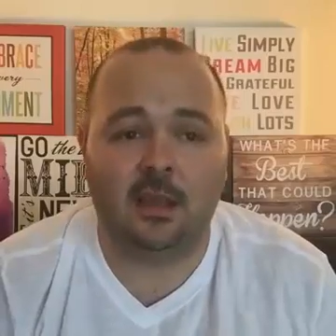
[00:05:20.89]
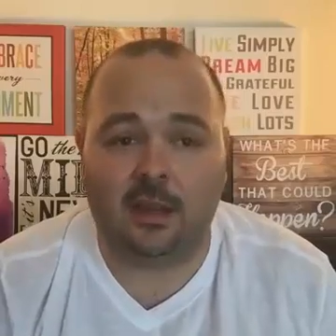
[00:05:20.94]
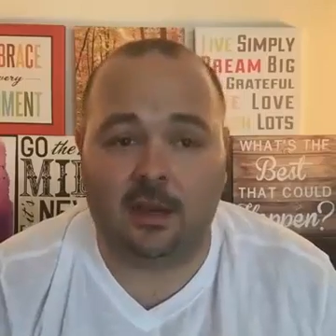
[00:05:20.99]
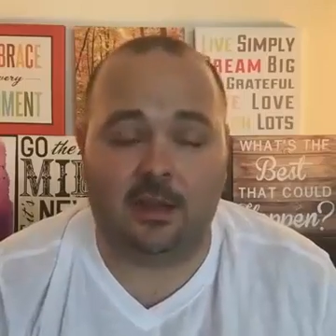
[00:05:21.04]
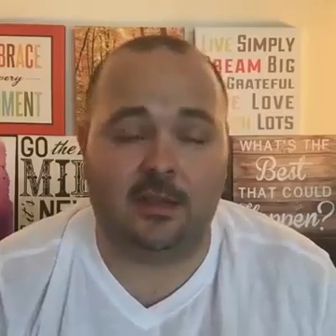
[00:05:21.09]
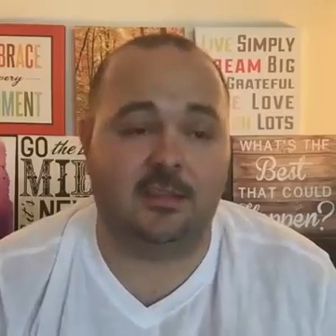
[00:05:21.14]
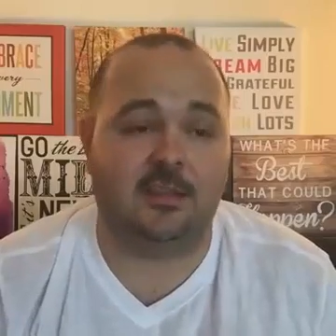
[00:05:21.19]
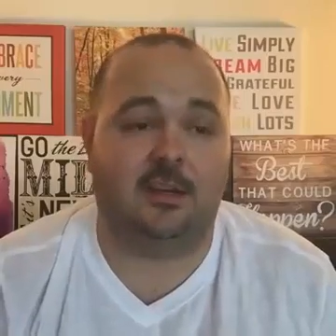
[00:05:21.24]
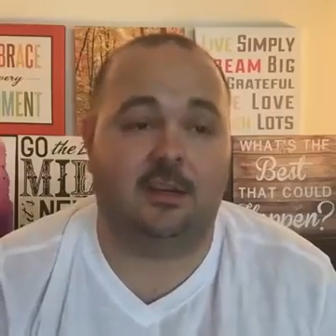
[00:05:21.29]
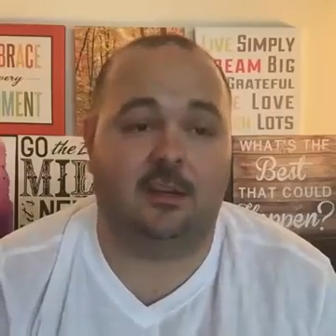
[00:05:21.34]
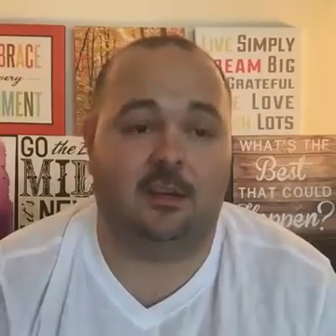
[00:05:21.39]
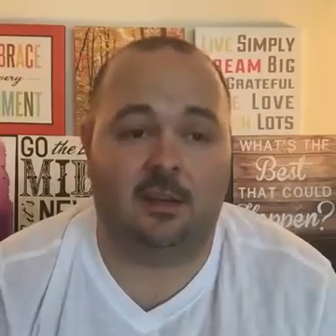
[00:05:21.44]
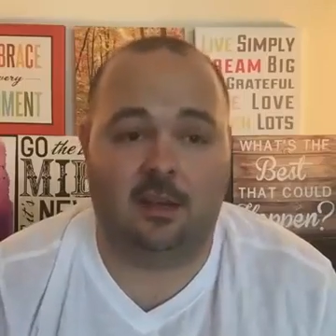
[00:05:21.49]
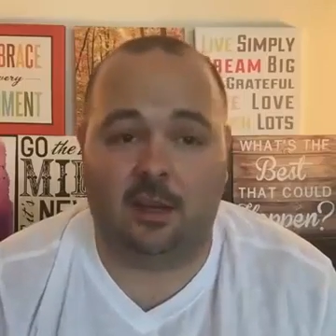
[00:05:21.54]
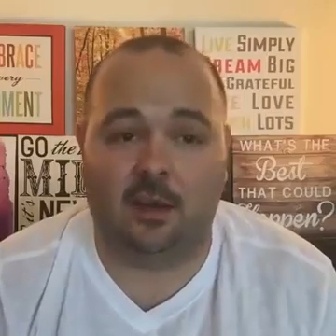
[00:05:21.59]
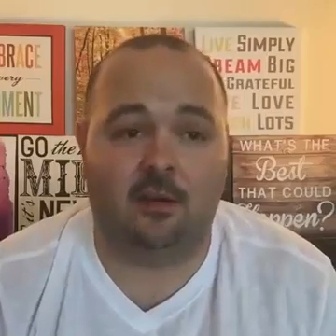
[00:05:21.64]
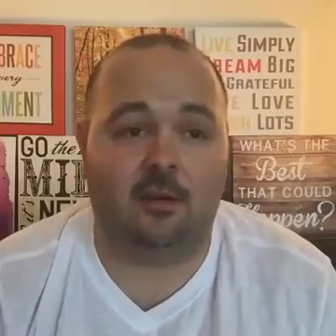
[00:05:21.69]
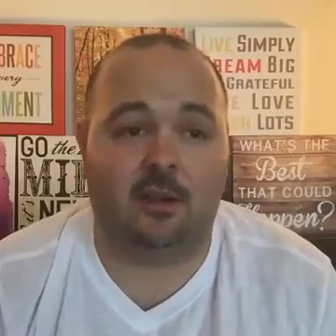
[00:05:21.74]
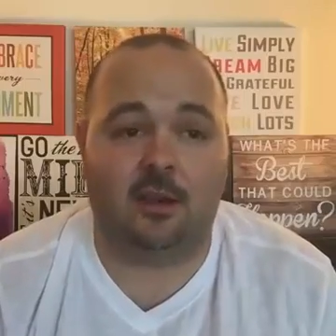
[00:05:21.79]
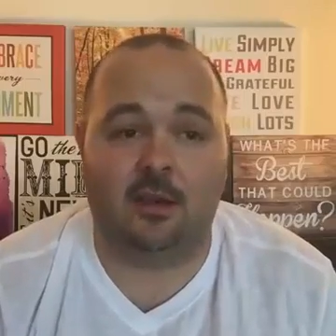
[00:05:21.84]
and it's in an
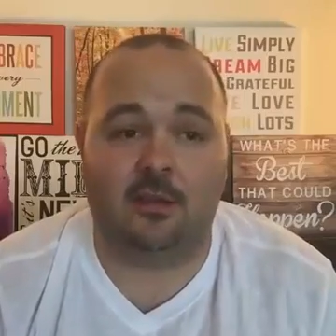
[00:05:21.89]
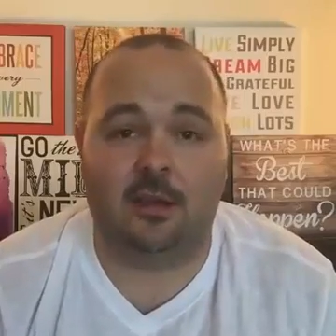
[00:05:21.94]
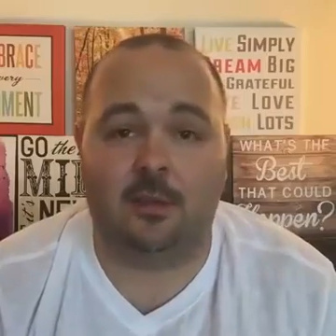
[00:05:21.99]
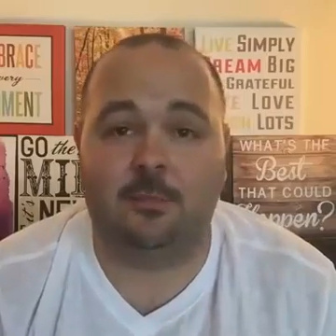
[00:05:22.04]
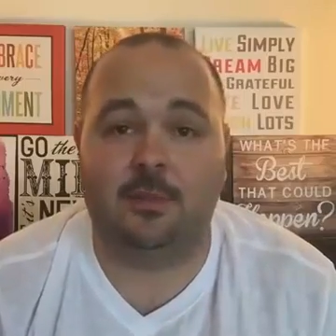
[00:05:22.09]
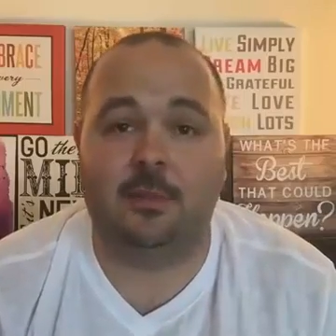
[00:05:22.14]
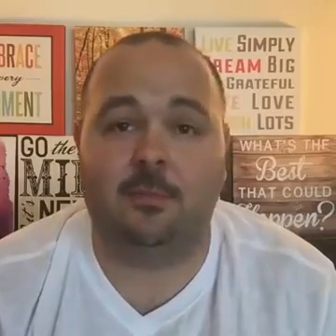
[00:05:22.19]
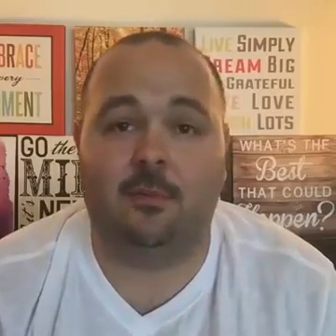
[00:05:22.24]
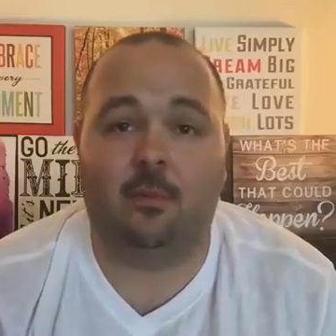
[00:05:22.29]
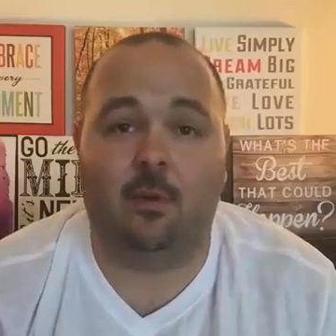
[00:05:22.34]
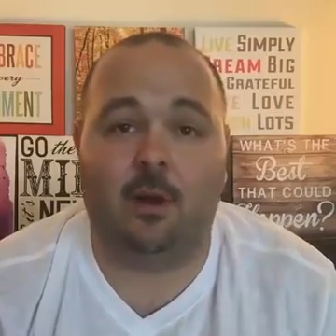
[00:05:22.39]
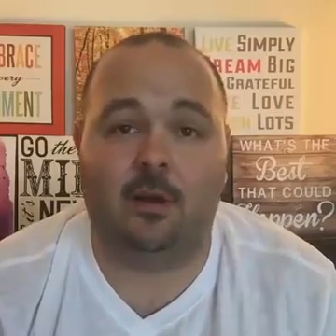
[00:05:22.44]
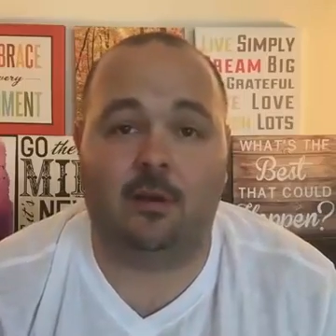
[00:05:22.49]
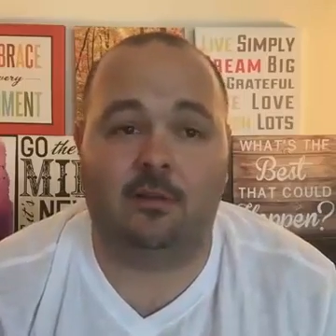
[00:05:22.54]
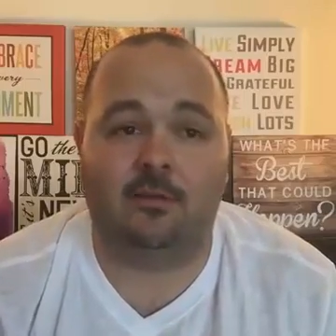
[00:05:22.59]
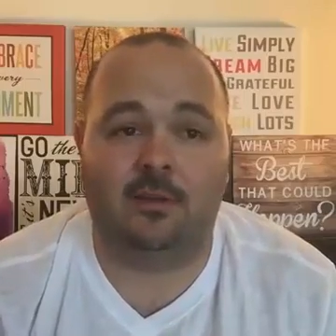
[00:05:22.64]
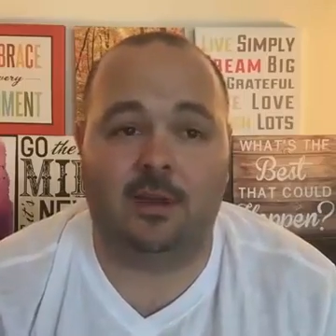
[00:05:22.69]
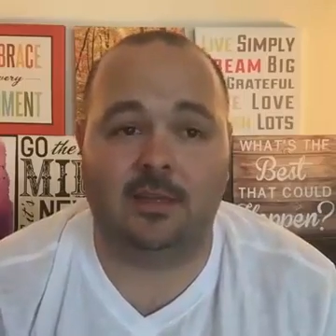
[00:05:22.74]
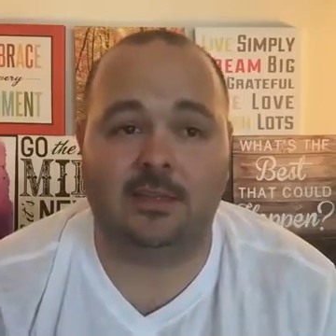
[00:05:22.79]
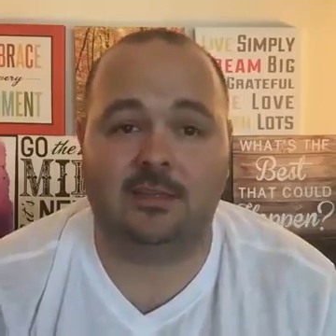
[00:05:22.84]
area that people want to
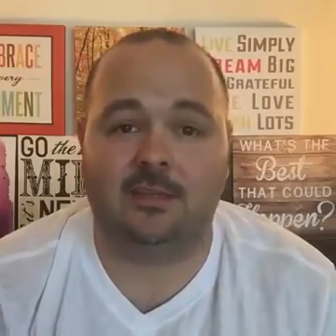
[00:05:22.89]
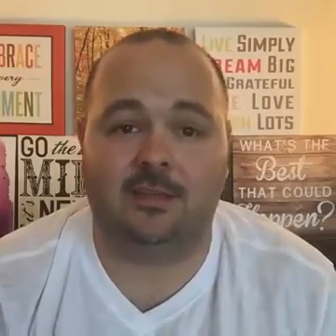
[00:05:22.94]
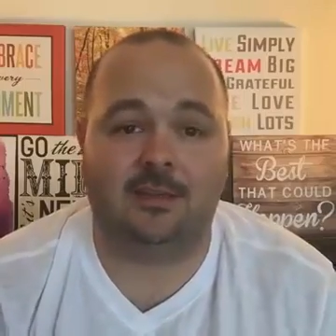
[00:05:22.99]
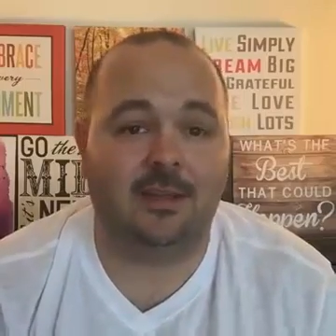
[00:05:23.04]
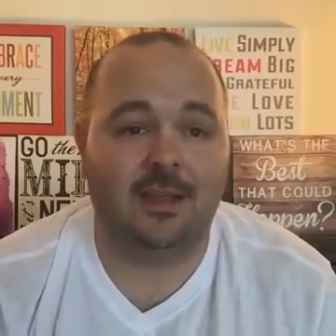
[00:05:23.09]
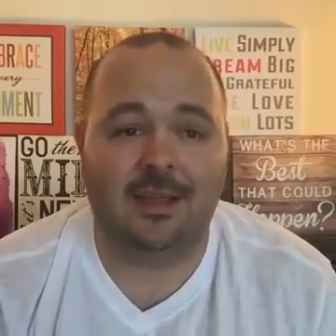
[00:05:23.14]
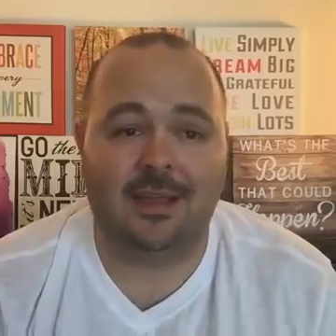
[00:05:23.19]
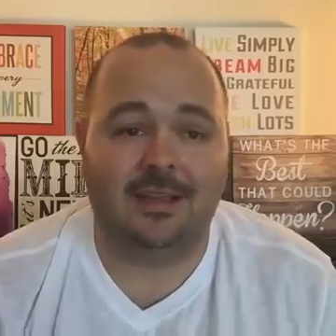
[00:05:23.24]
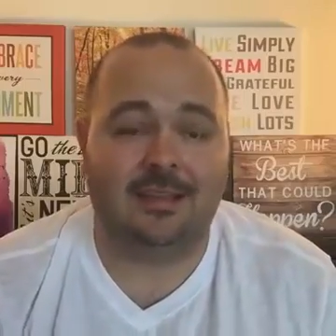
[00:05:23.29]
invest in,